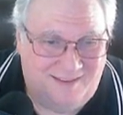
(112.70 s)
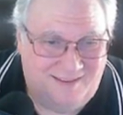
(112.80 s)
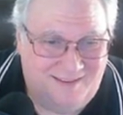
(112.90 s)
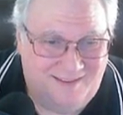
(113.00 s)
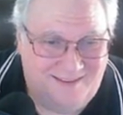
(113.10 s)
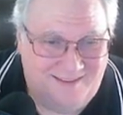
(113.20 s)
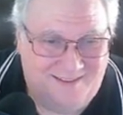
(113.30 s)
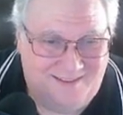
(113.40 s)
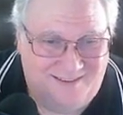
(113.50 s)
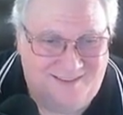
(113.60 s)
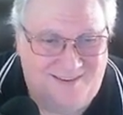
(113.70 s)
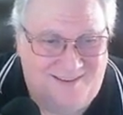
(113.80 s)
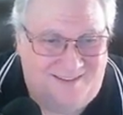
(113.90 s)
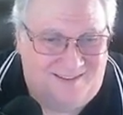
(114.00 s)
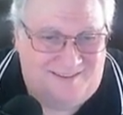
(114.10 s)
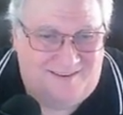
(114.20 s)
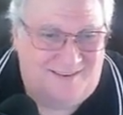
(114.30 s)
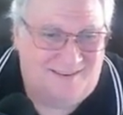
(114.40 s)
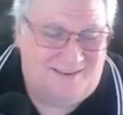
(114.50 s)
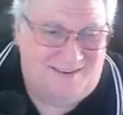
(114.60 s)

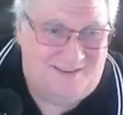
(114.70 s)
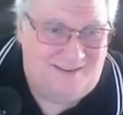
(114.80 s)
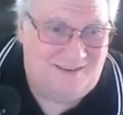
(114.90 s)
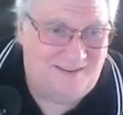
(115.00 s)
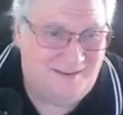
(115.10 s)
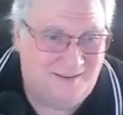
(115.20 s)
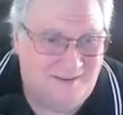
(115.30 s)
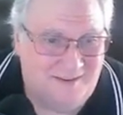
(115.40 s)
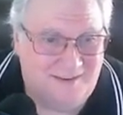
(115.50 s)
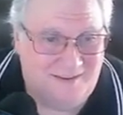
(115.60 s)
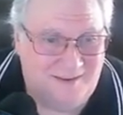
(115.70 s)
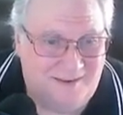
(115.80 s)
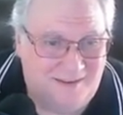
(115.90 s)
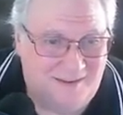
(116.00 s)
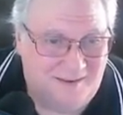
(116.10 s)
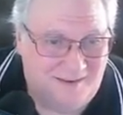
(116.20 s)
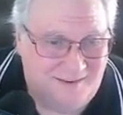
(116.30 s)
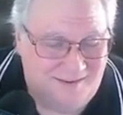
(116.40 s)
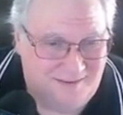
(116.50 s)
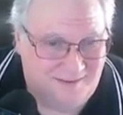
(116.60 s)

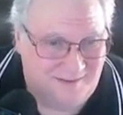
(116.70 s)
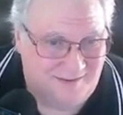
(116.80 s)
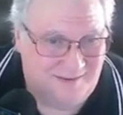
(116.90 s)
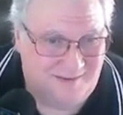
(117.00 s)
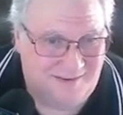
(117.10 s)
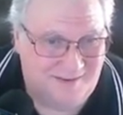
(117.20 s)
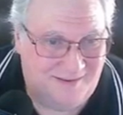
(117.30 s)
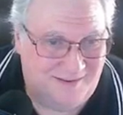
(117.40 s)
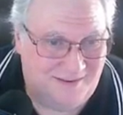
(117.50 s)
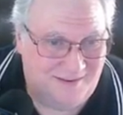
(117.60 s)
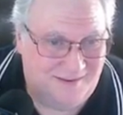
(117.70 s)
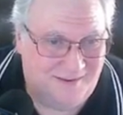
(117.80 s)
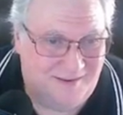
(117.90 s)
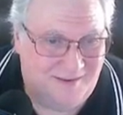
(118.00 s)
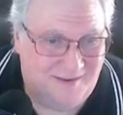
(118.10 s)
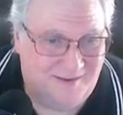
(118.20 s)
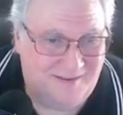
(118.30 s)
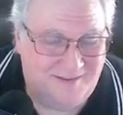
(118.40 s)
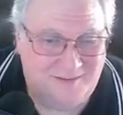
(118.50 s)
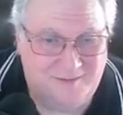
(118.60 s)

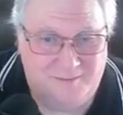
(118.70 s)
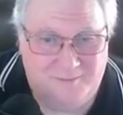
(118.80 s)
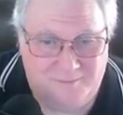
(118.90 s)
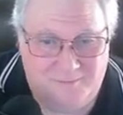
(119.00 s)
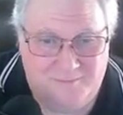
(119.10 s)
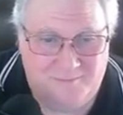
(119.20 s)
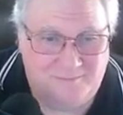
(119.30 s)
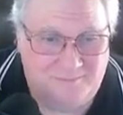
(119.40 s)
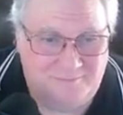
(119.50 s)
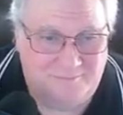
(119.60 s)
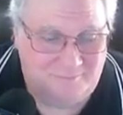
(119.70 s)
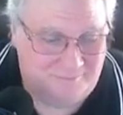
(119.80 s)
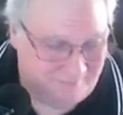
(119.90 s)
No words are spoken by the person on screen.